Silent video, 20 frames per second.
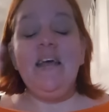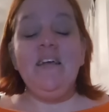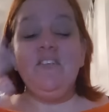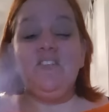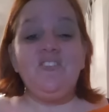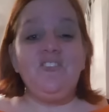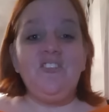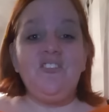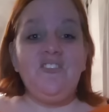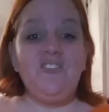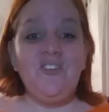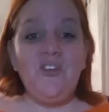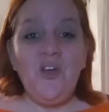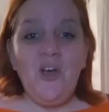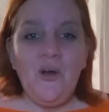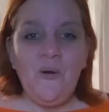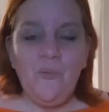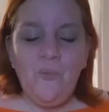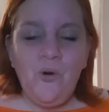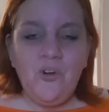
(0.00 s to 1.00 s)
It's just,
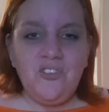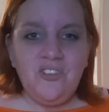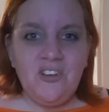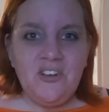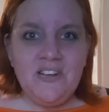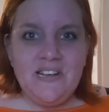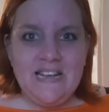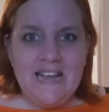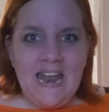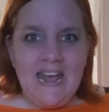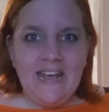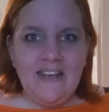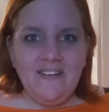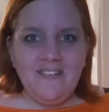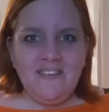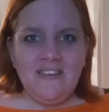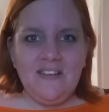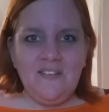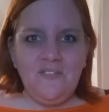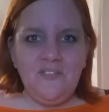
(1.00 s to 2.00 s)
what a
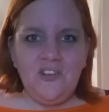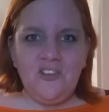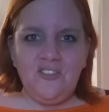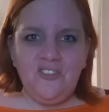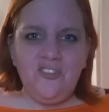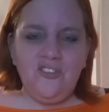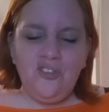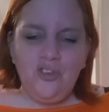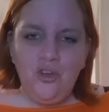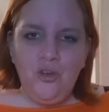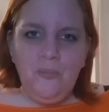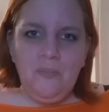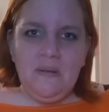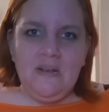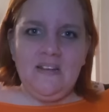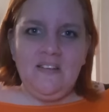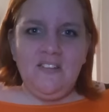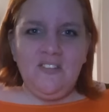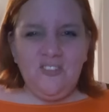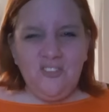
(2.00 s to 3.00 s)
negative, a
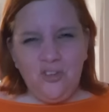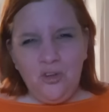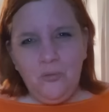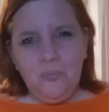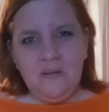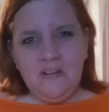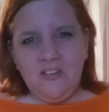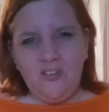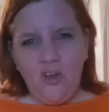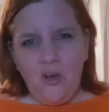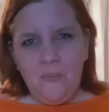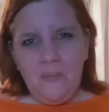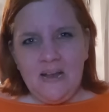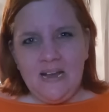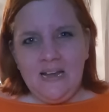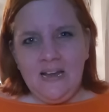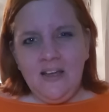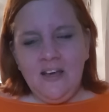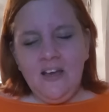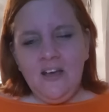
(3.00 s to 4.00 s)
stupid, stupid
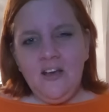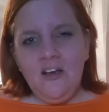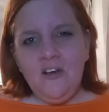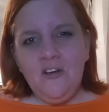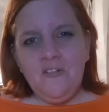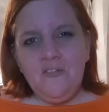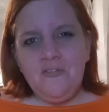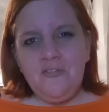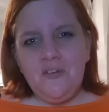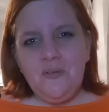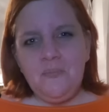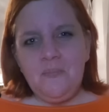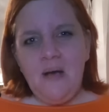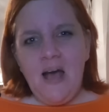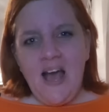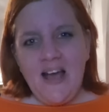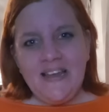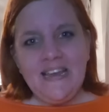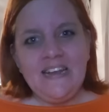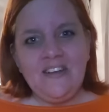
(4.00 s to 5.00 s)
comment from
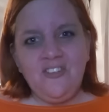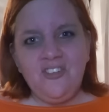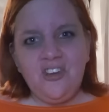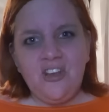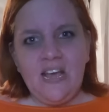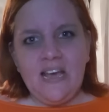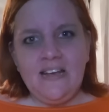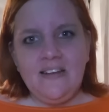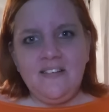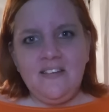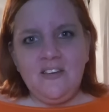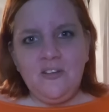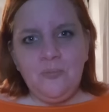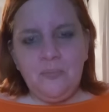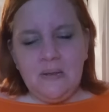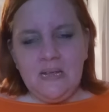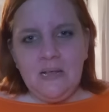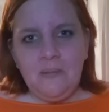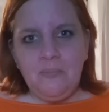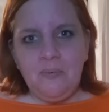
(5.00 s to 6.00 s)

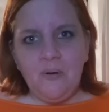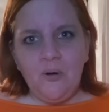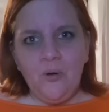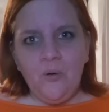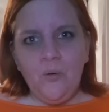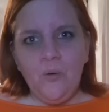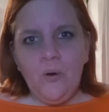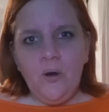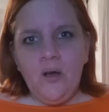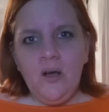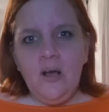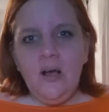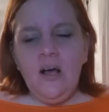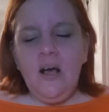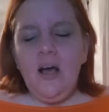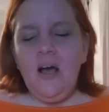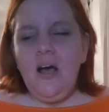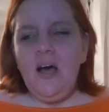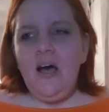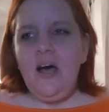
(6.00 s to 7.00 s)
uneducated people.
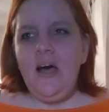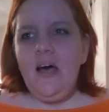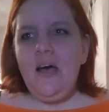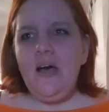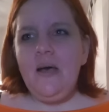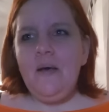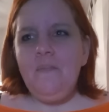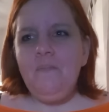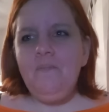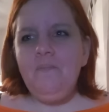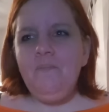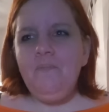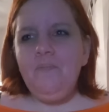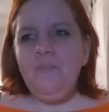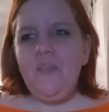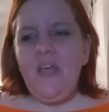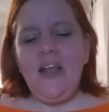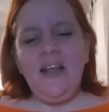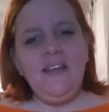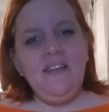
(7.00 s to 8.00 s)
And
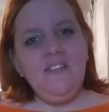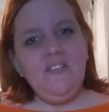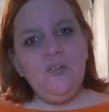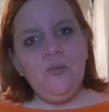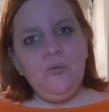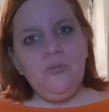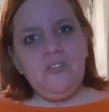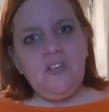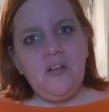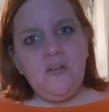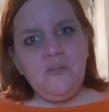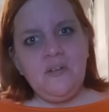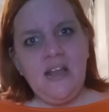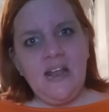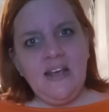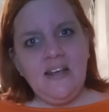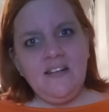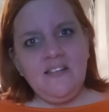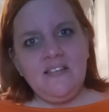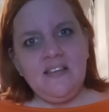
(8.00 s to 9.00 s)
it's also
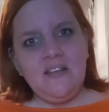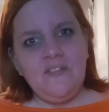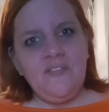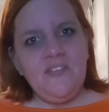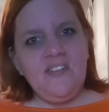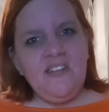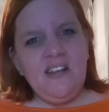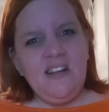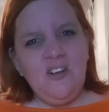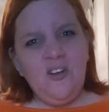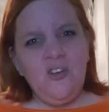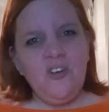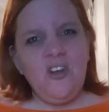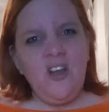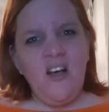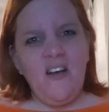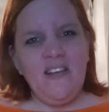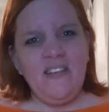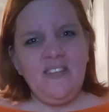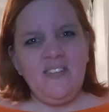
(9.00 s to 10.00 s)
negative. Is it not
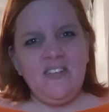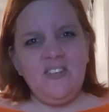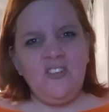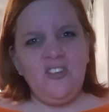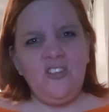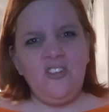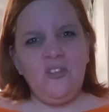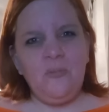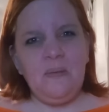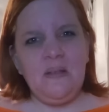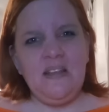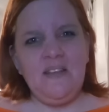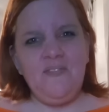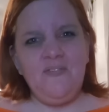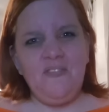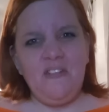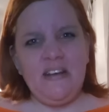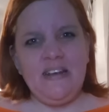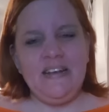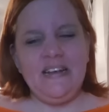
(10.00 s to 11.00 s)
nicer just to be
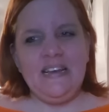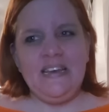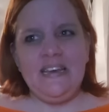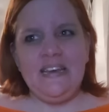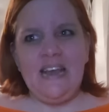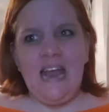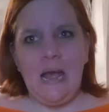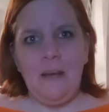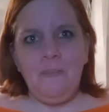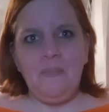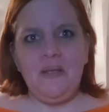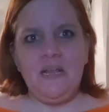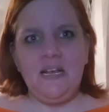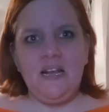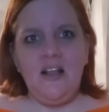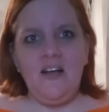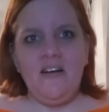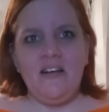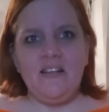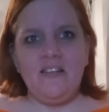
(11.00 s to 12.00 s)
friendly and happy
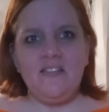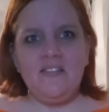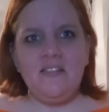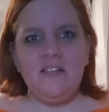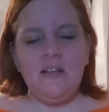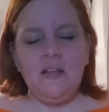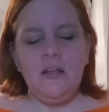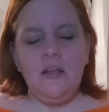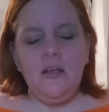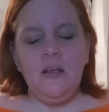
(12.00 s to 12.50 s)
and nice?